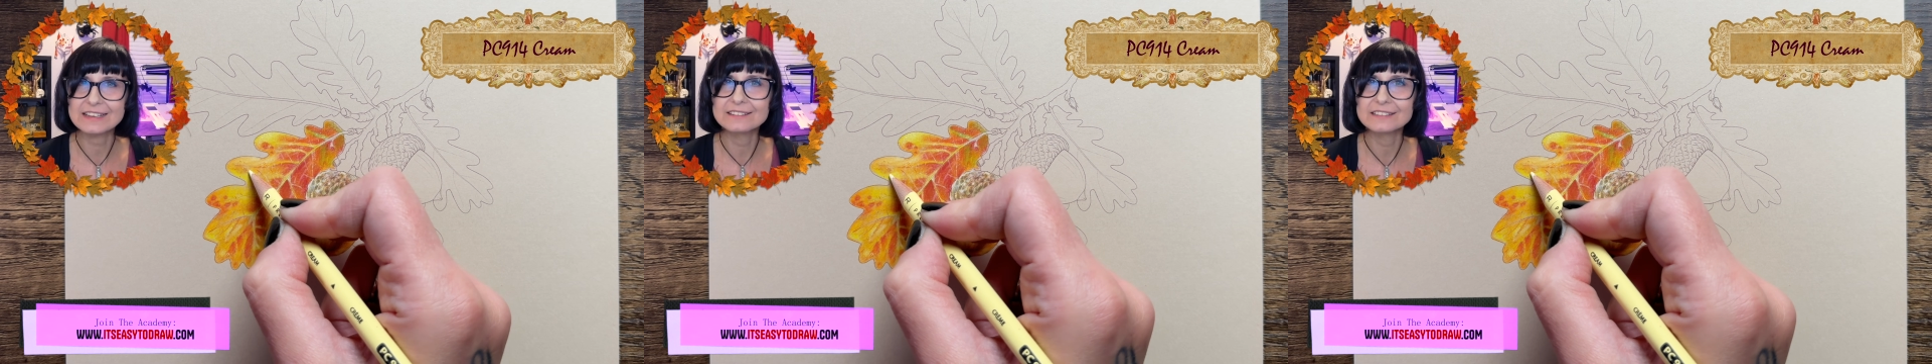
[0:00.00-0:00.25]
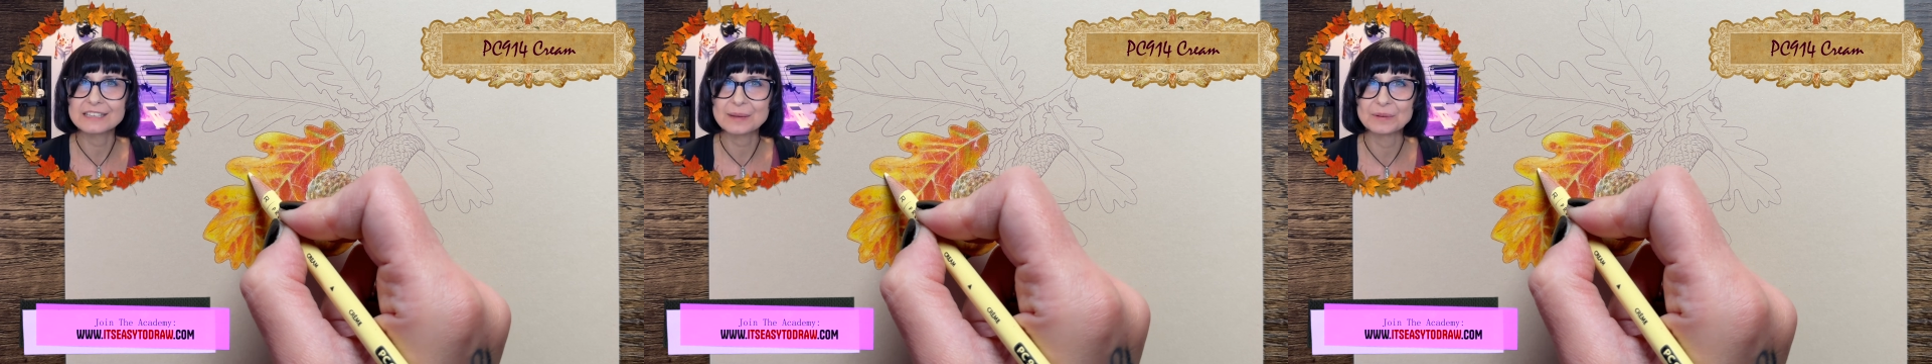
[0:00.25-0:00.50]

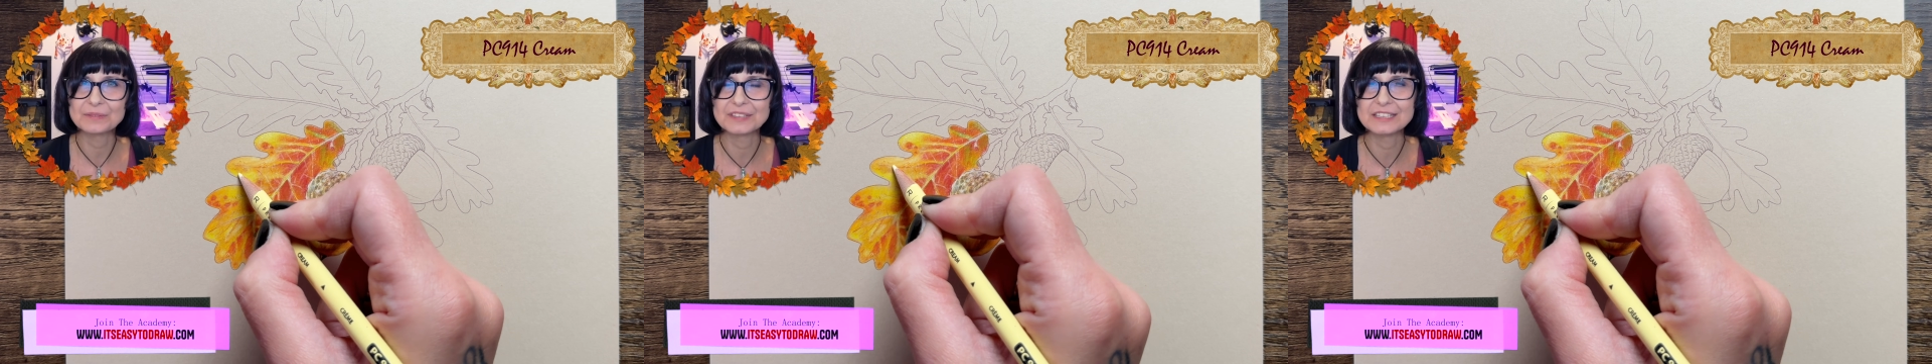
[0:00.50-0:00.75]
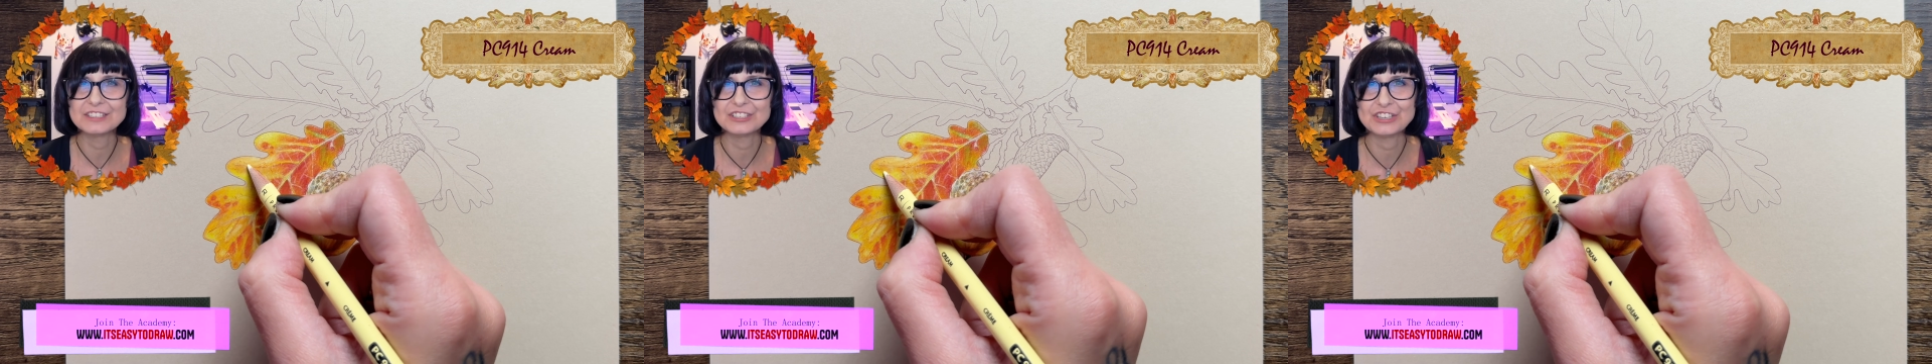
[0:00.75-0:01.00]
in some of
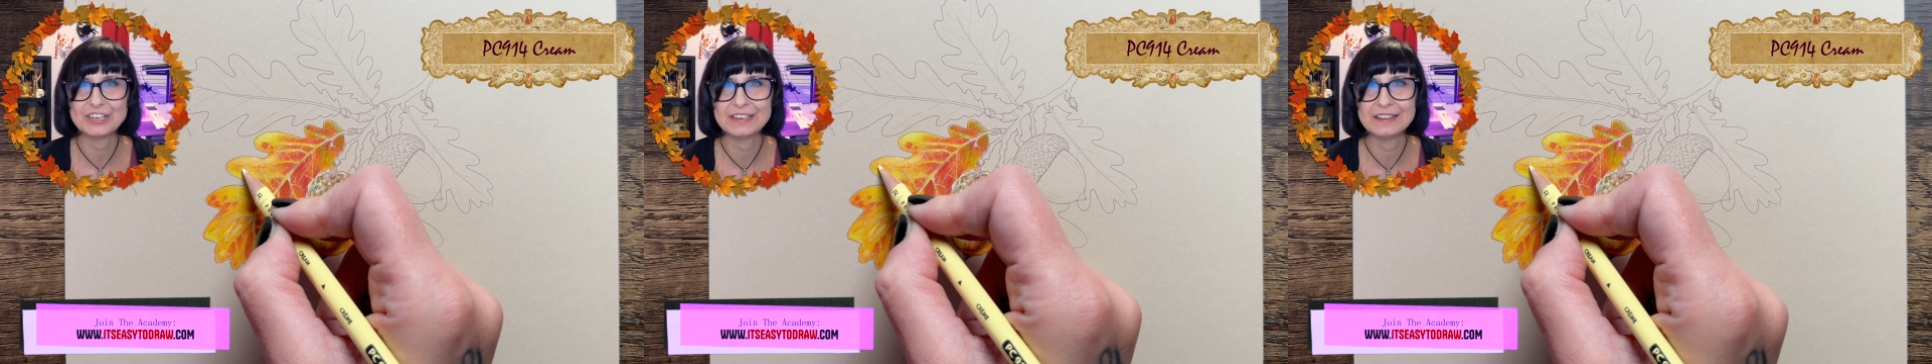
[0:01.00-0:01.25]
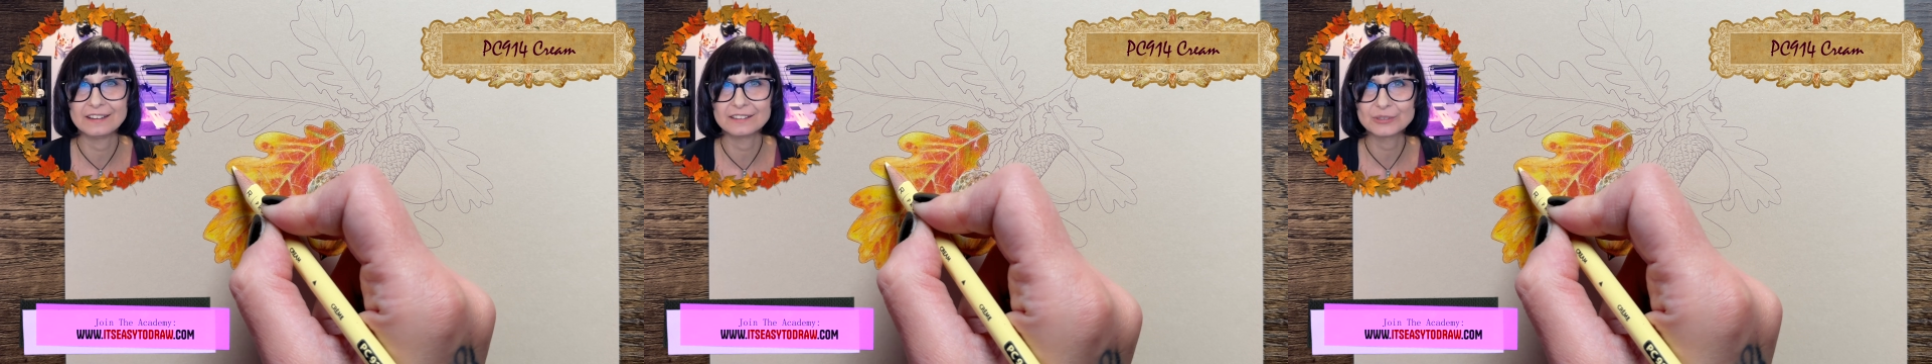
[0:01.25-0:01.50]
this
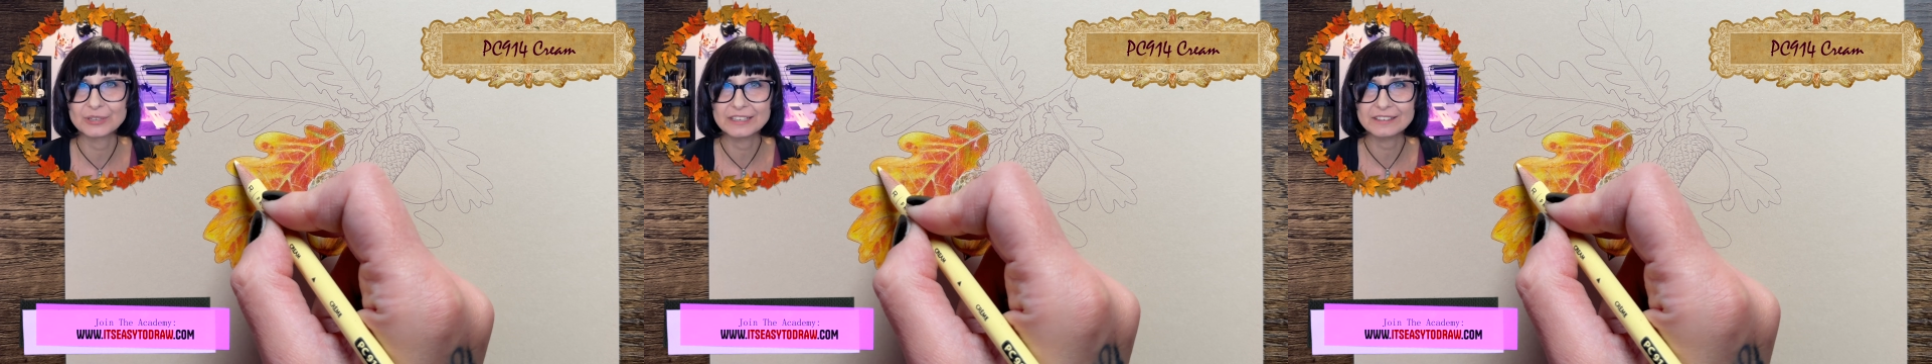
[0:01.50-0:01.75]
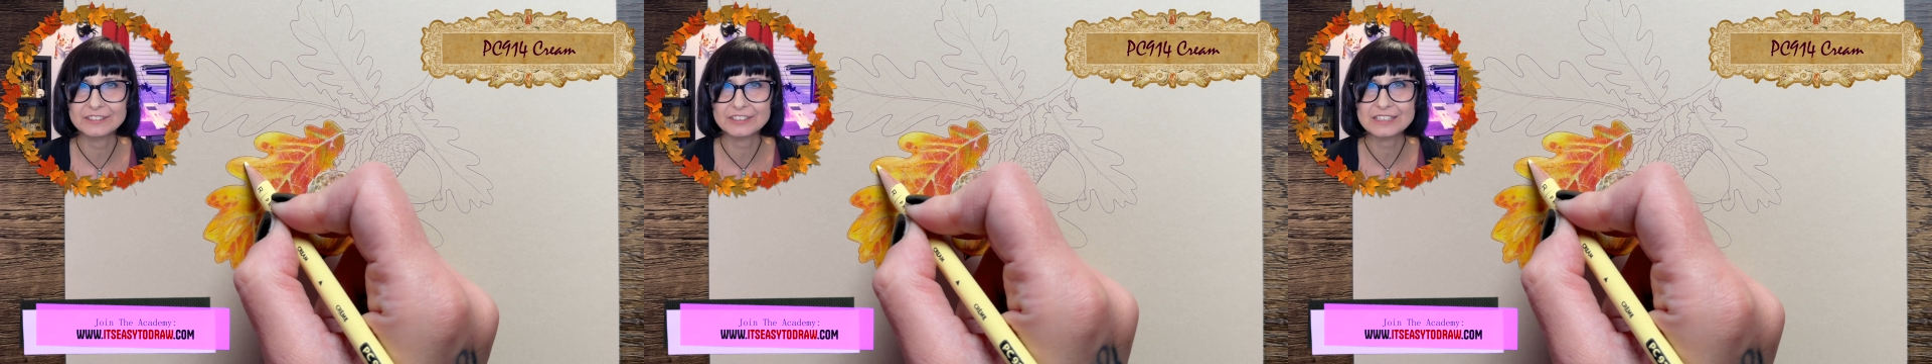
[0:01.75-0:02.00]
shading and
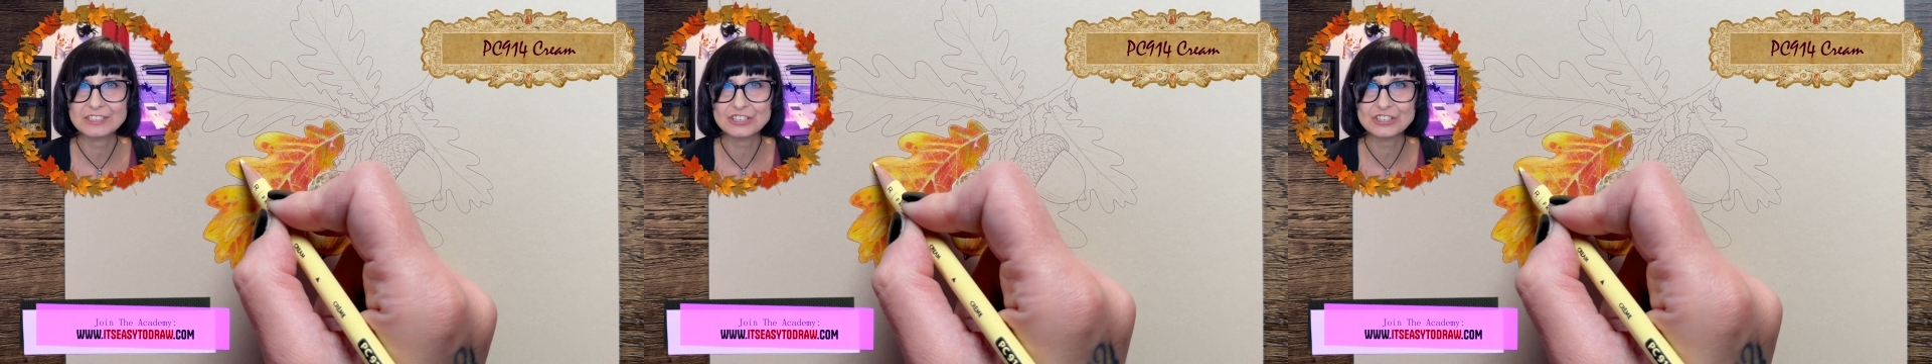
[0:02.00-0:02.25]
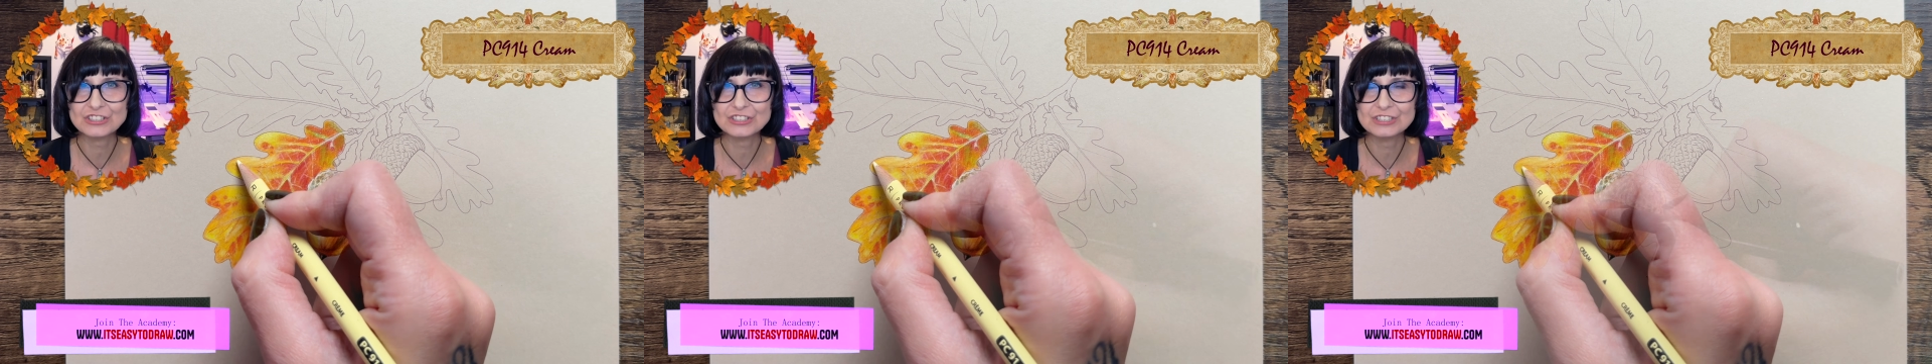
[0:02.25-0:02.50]
gradient
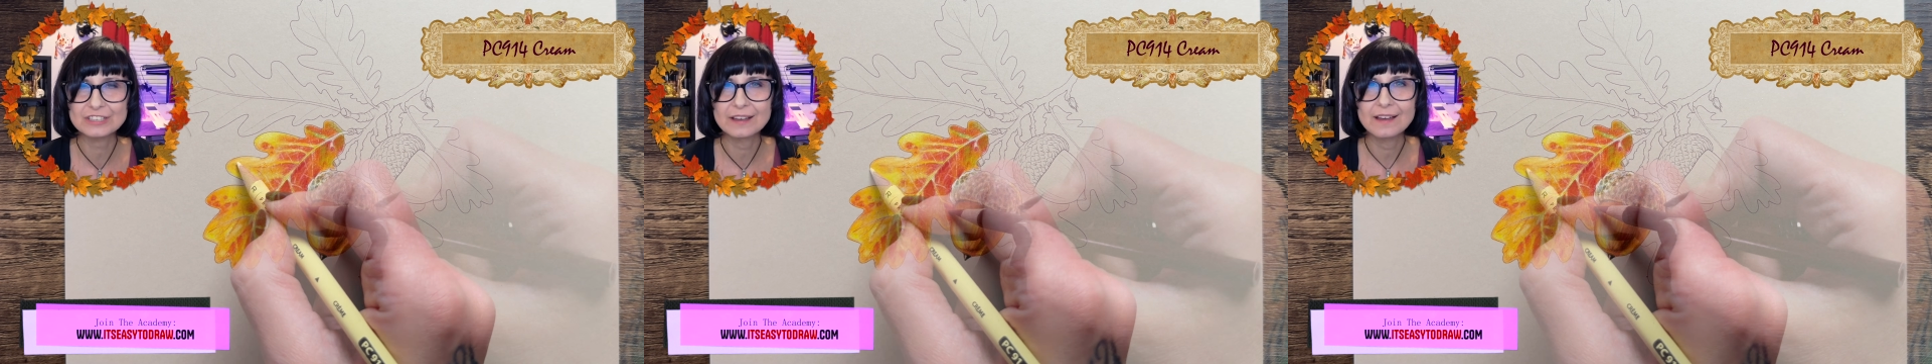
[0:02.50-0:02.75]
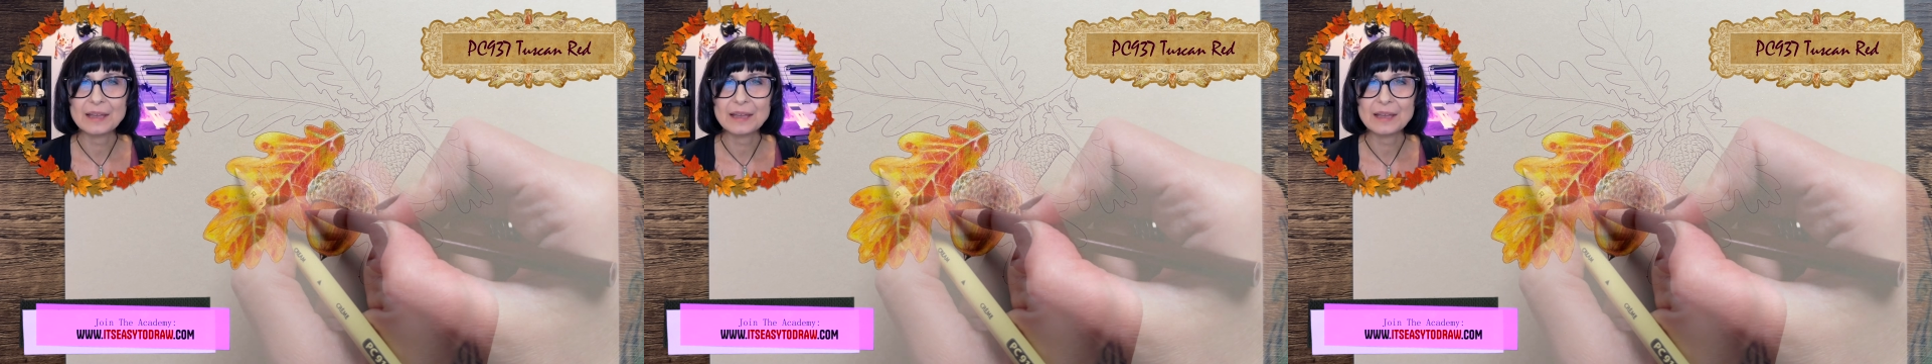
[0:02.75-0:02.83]
transitions,